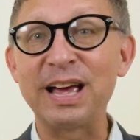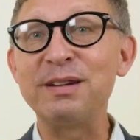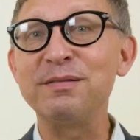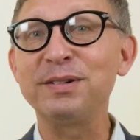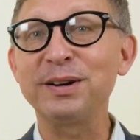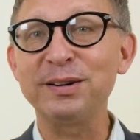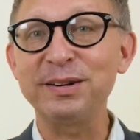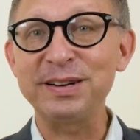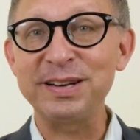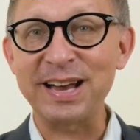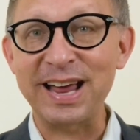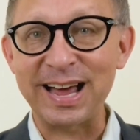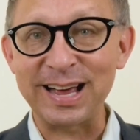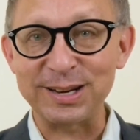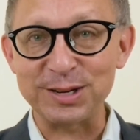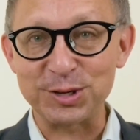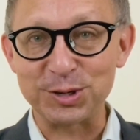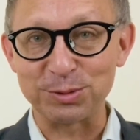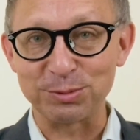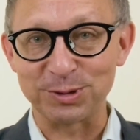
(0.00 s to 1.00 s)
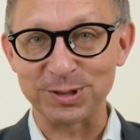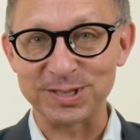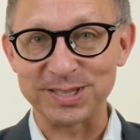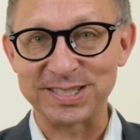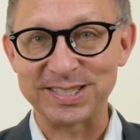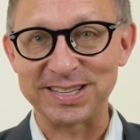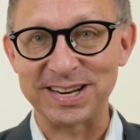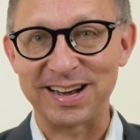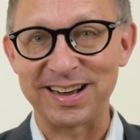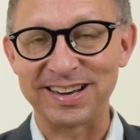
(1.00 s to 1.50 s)
and very natural
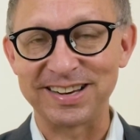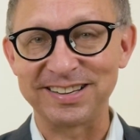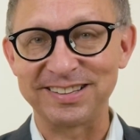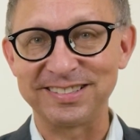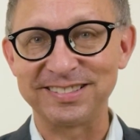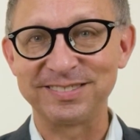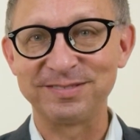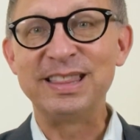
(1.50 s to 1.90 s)
style.